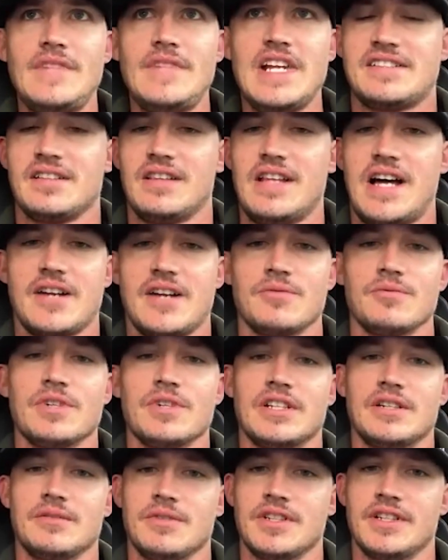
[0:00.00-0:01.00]
it's a lot of
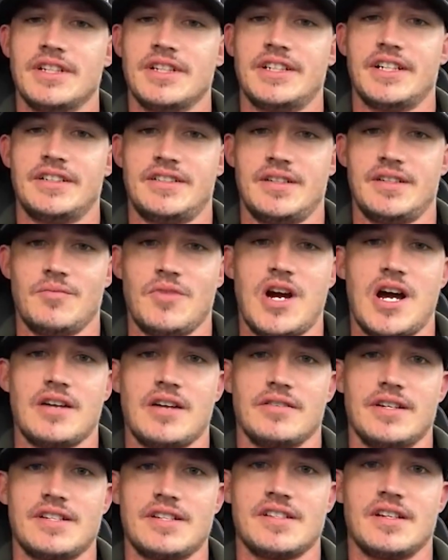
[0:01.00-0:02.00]
really really good
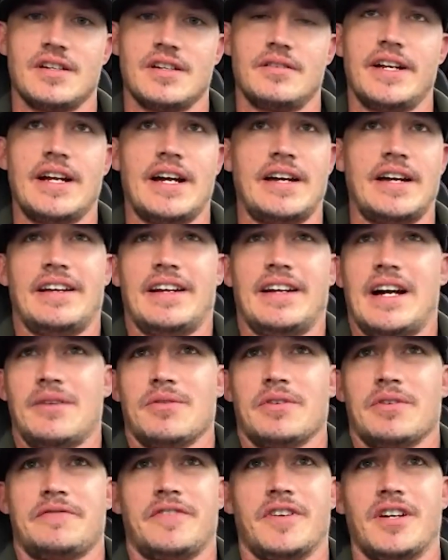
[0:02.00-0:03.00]
camaraderie. So and I and I
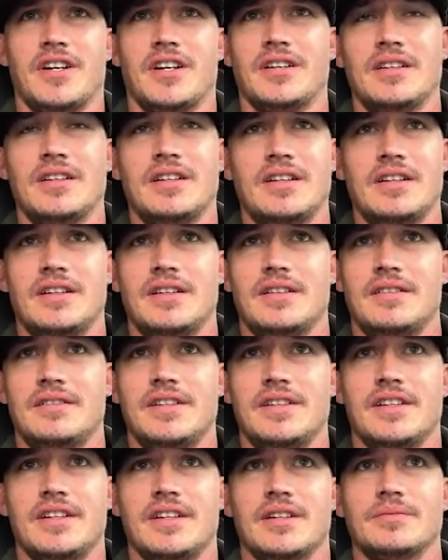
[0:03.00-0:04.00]
refer,
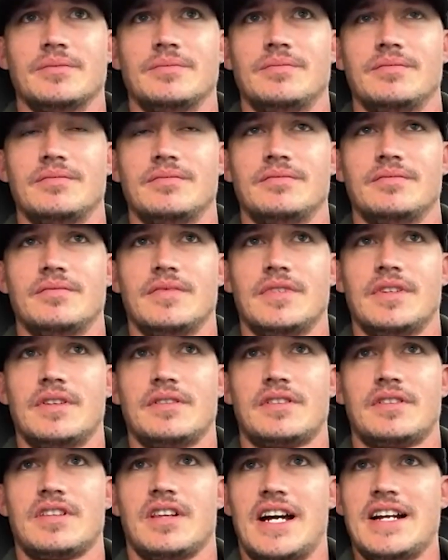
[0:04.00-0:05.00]
you know,
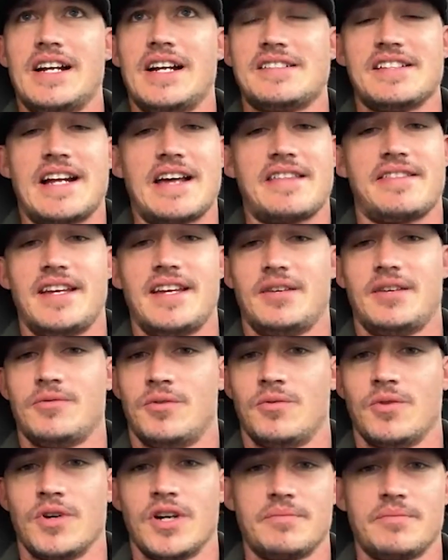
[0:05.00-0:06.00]
clients that I think
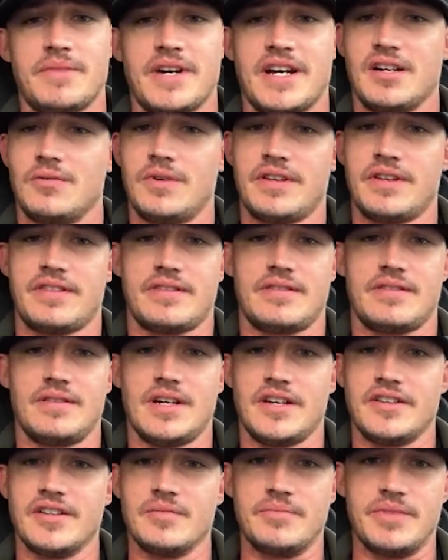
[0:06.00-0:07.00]
will work better with
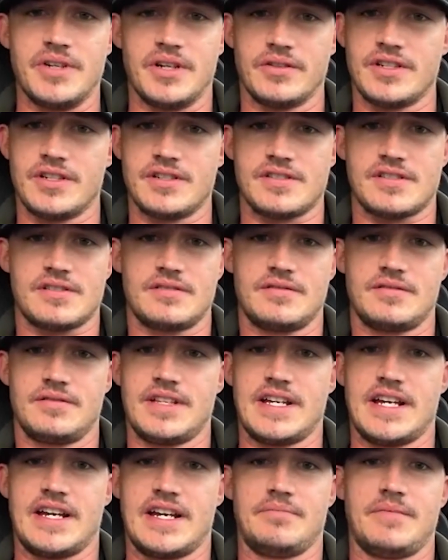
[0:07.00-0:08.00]
other builders
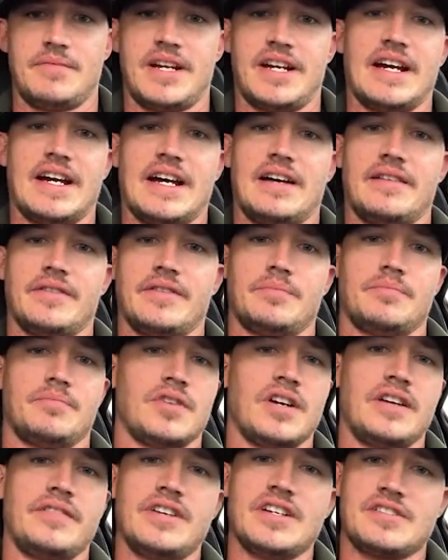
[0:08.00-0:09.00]
that may have a
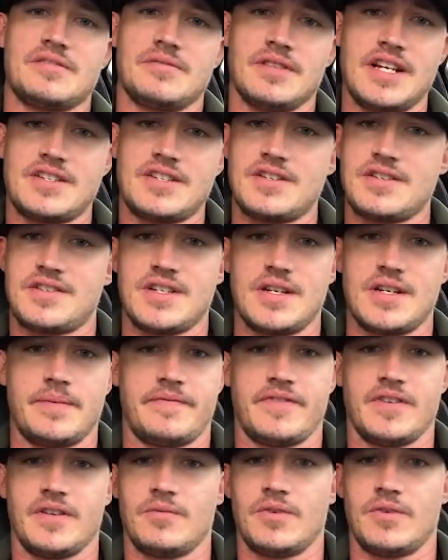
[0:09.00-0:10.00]
previous relationship
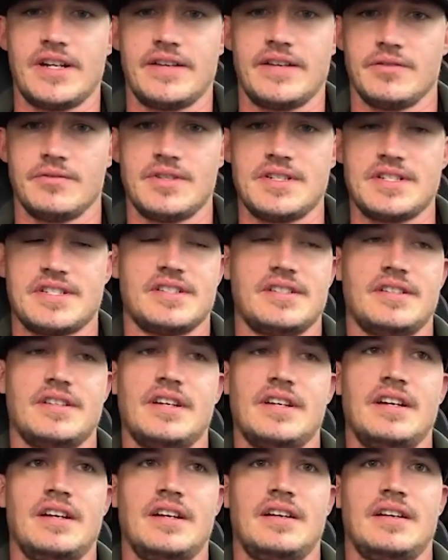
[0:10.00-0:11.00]
for whatever reason.
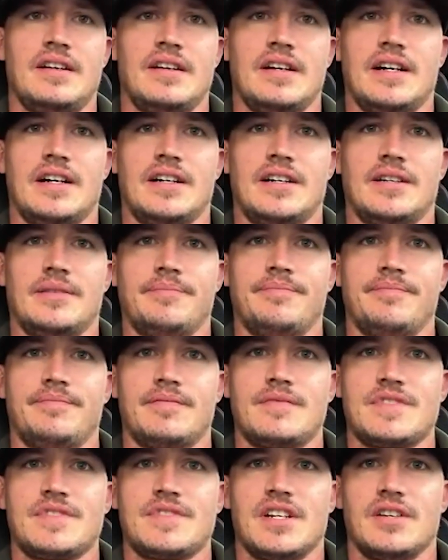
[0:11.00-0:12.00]
Um,
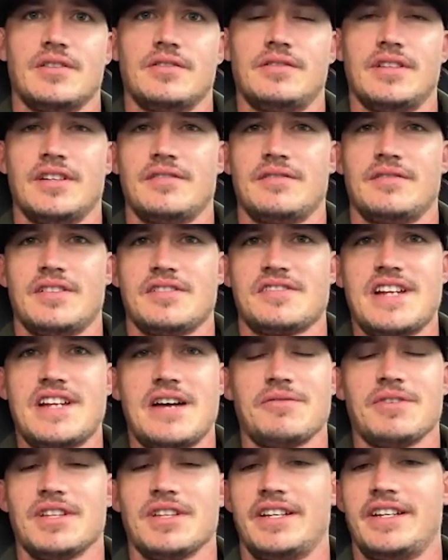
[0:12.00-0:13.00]
so there, there's
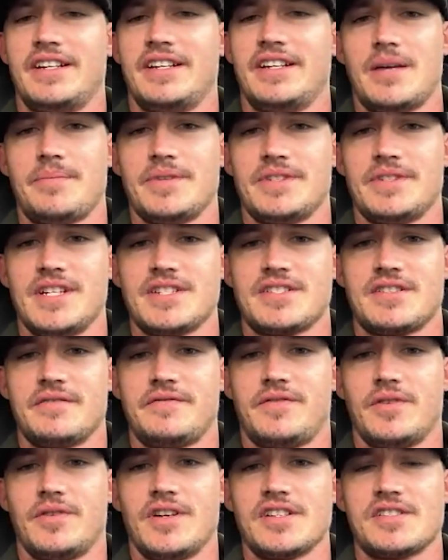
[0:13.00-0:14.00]
not really any competition
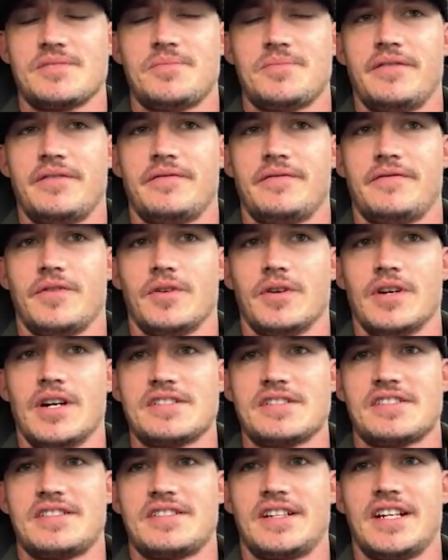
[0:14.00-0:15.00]
for us, but for
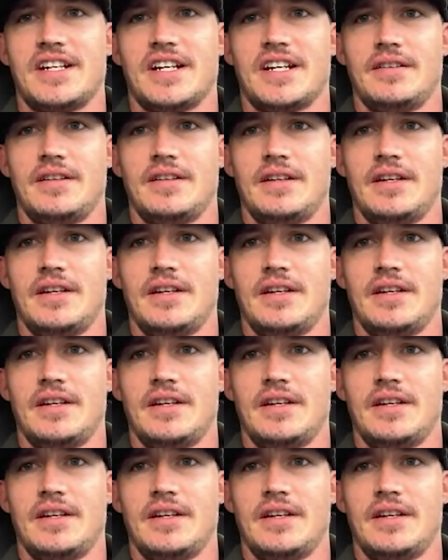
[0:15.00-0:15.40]
us to get